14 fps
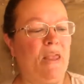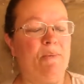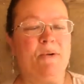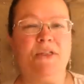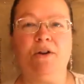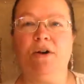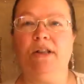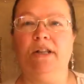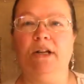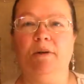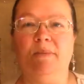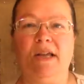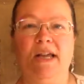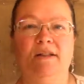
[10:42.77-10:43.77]
but they're a little
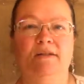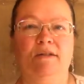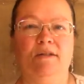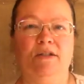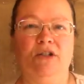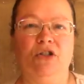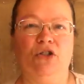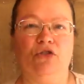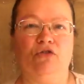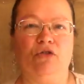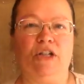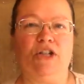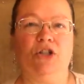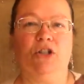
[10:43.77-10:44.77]
bit
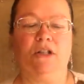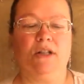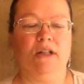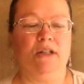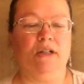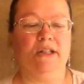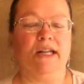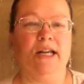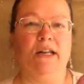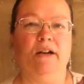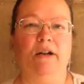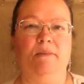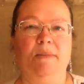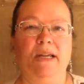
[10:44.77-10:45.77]
stretched, a little tight
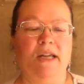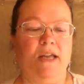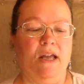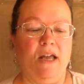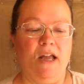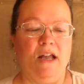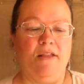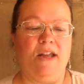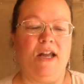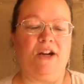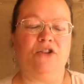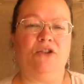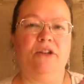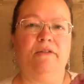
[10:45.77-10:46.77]
on me. They
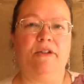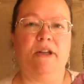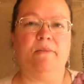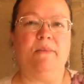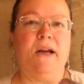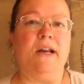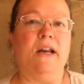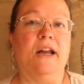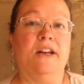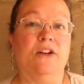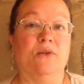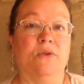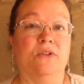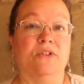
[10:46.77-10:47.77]
actually fit my
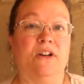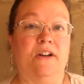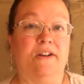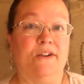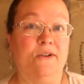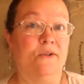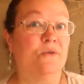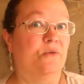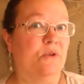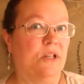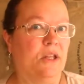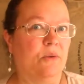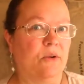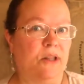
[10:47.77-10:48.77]
9-year-old daughter
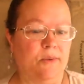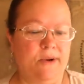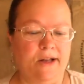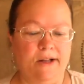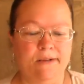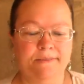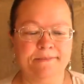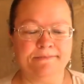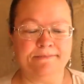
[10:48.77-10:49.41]
really, really well.